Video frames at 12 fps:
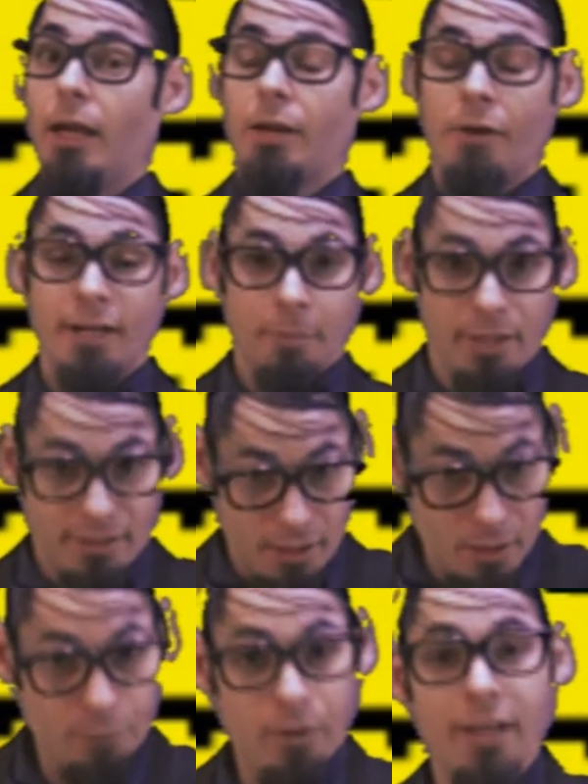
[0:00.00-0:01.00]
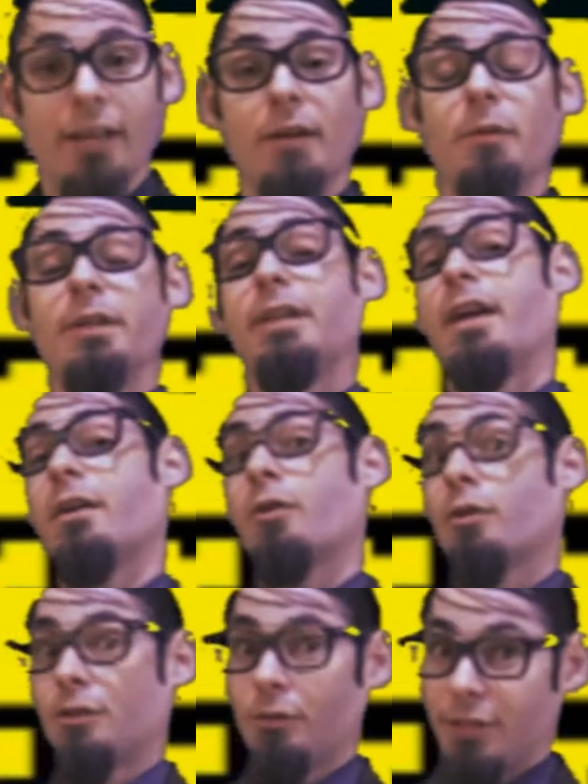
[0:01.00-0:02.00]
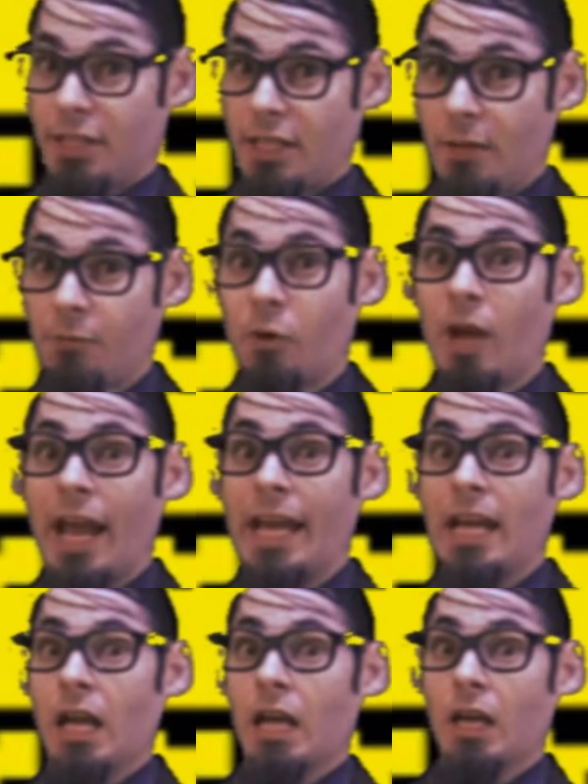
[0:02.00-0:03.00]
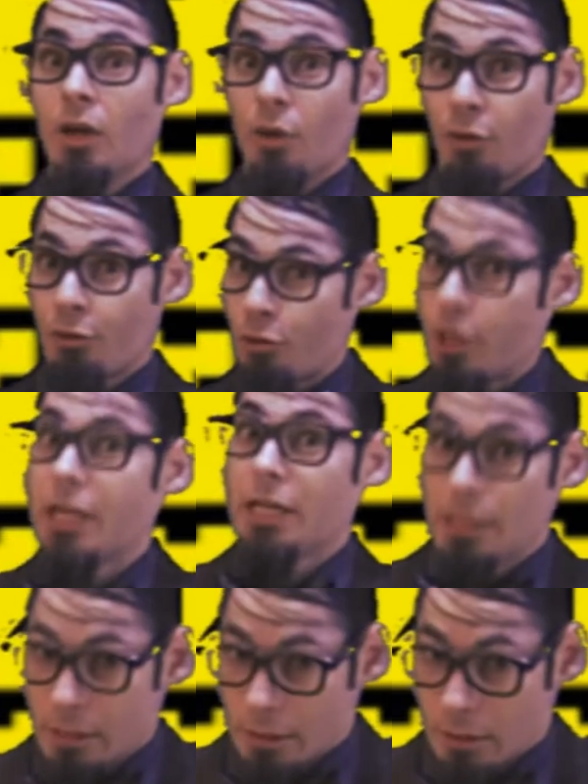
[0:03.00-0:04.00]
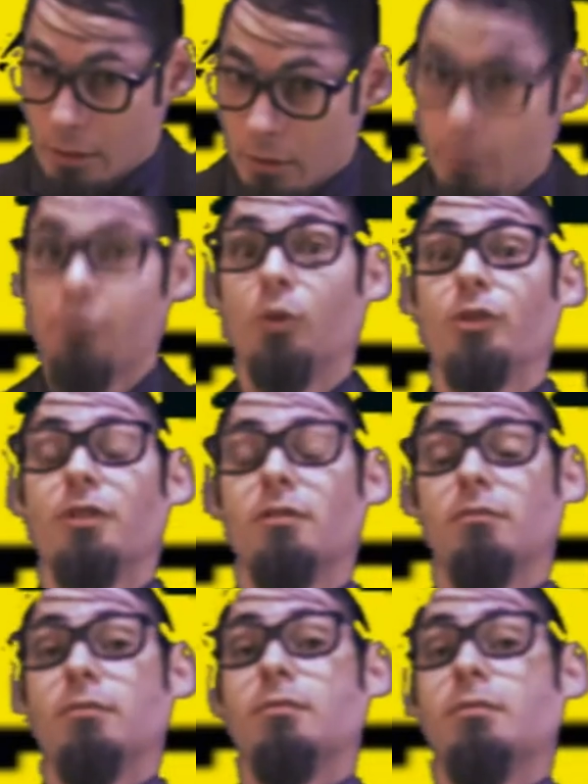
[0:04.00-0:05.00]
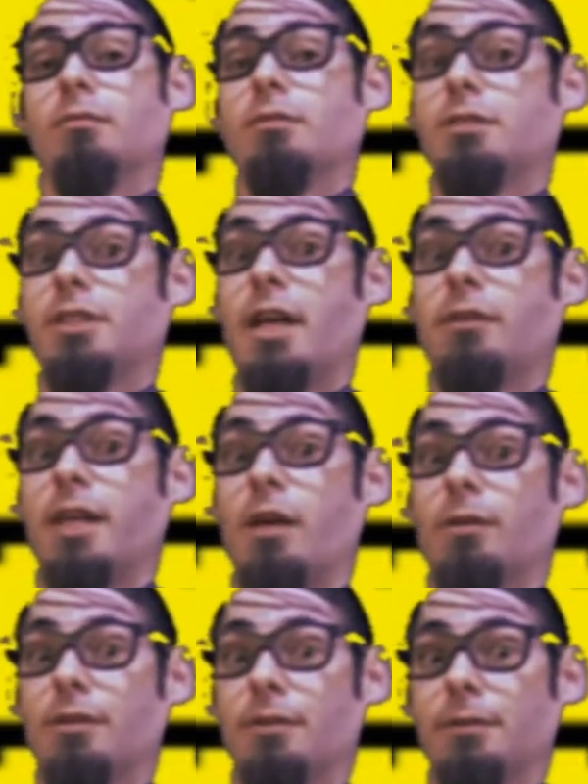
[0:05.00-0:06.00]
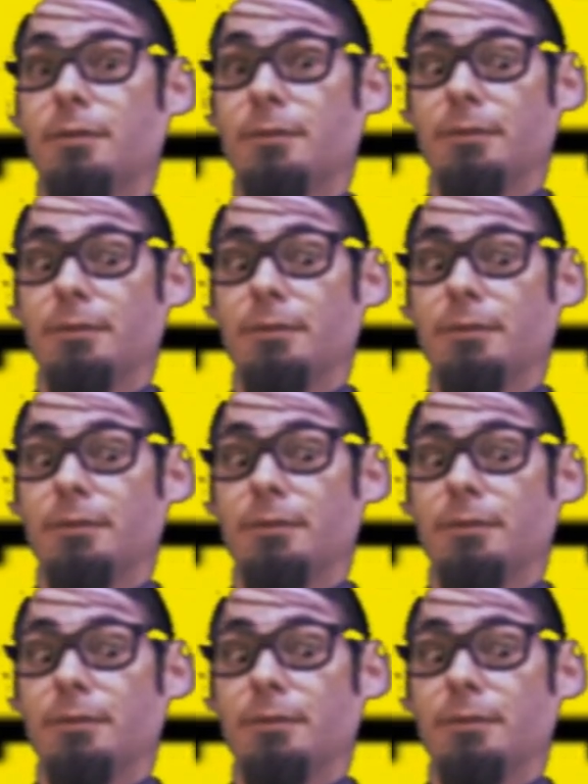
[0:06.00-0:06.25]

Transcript: uh, cracked myself. Uh, we now cross to Z for a three foot shout out.